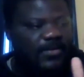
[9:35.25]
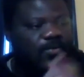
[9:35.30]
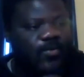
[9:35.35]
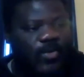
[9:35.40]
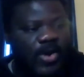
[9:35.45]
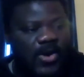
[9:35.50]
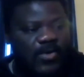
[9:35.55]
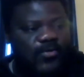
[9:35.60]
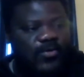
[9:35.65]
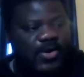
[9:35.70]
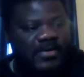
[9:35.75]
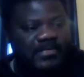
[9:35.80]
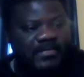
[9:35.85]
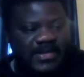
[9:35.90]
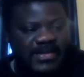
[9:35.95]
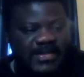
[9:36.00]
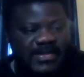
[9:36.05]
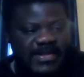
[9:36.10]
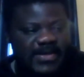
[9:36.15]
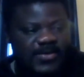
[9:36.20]
one wrong
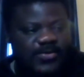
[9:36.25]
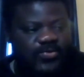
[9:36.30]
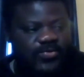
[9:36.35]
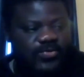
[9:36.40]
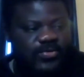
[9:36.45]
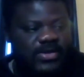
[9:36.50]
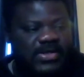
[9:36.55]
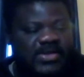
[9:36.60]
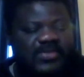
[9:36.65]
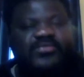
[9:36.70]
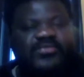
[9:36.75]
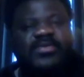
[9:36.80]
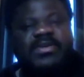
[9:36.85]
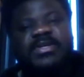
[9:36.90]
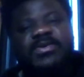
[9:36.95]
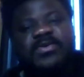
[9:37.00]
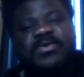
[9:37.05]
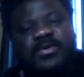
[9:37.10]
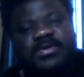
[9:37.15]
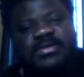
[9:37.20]
mistake will
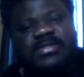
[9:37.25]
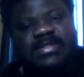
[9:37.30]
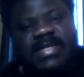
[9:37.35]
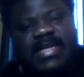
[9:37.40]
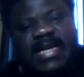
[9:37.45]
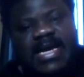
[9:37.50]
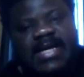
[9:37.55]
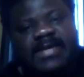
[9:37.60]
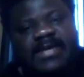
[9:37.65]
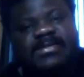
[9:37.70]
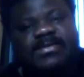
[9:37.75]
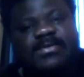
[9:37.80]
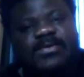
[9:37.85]
literally cost lives.